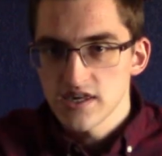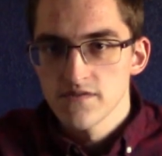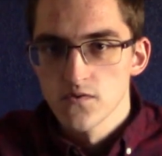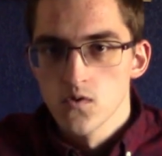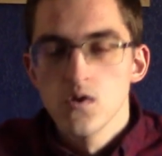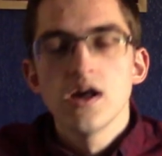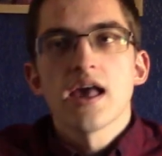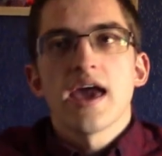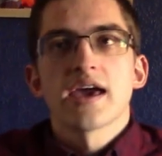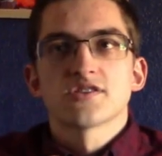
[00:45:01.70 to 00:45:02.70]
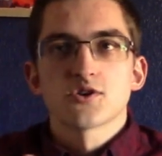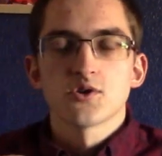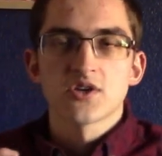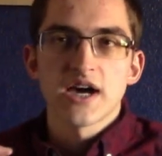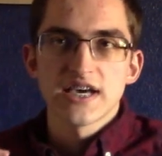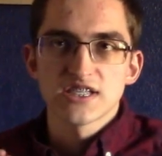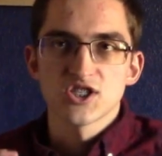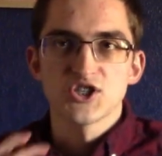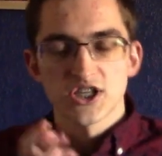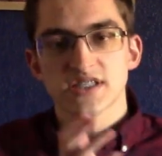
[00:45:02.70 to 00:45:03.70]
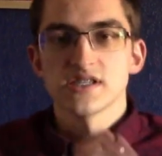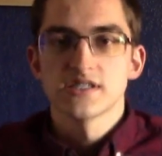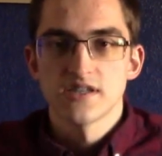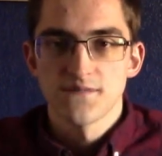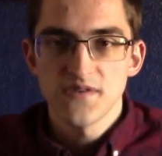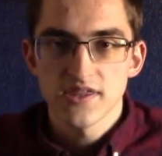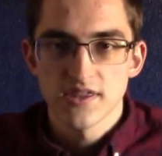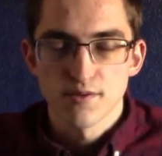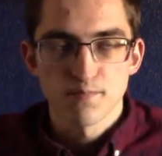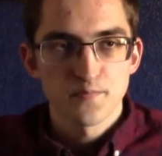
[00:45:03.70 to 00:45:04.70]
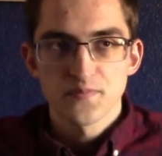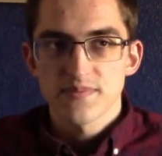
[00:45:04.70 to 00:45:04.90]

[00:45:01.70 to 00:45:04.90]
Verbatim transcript: evil, and the good guys just need to defeat them.